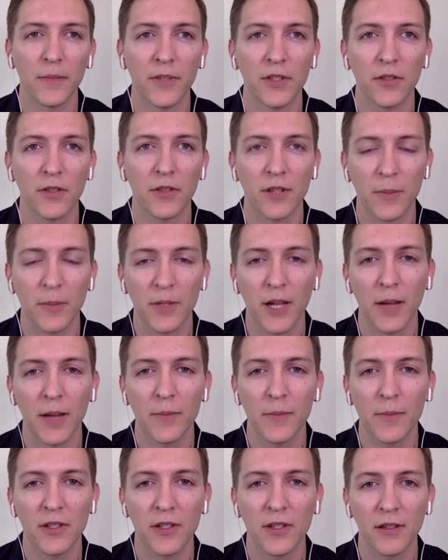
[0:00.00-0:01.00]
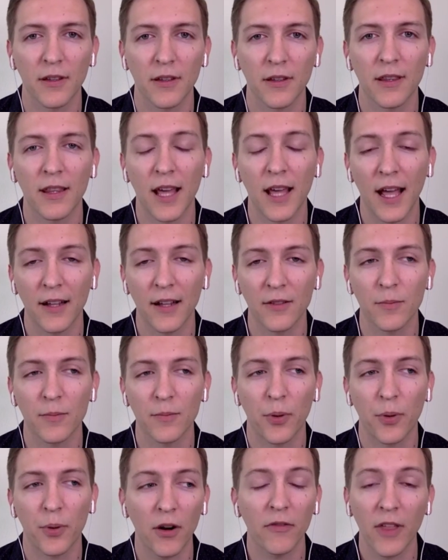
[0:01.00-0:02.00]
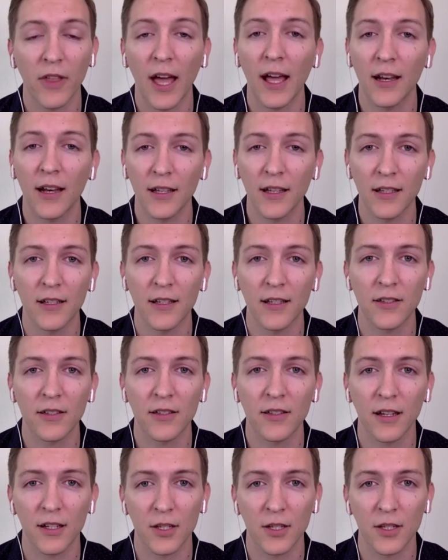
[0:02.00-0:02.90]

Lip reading: So sometimes that part of that is